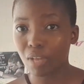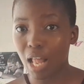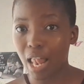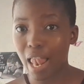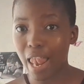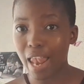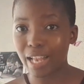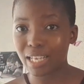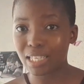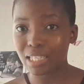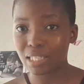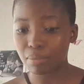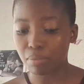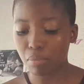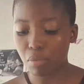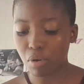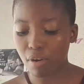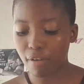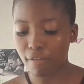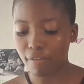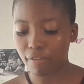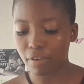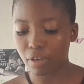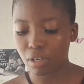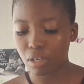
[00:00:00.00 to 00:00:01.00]
Let's
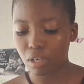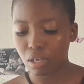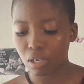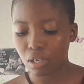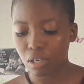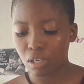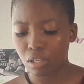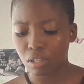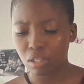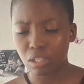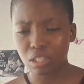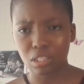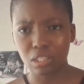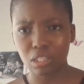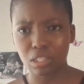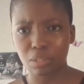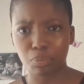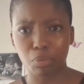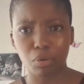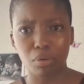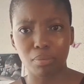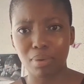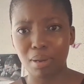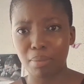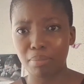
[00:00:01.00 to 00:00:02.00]
move. This is
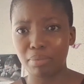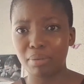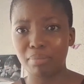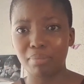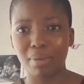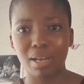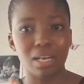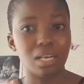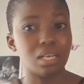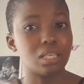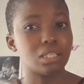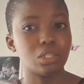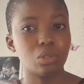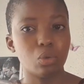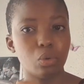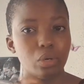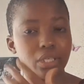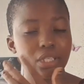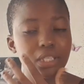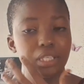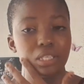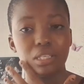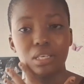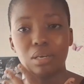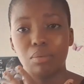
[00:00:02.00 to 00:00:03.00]
probably my last
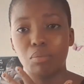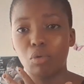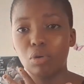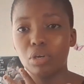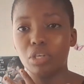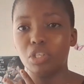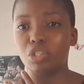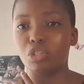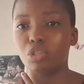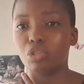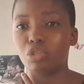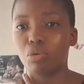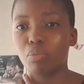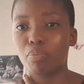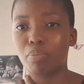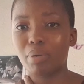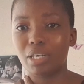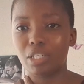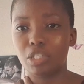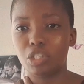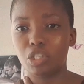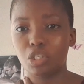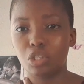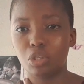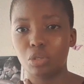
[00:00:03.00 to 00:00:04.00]
question. I'm going to do
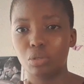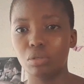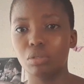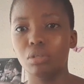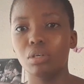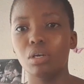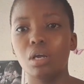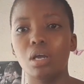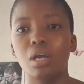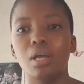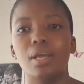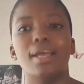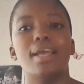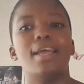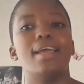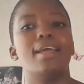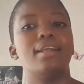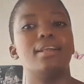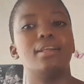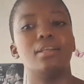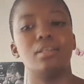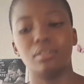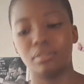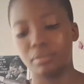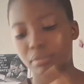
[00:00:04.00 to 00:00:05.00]
part 2,
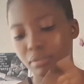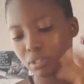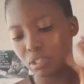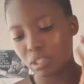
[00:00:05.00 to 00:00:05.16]
and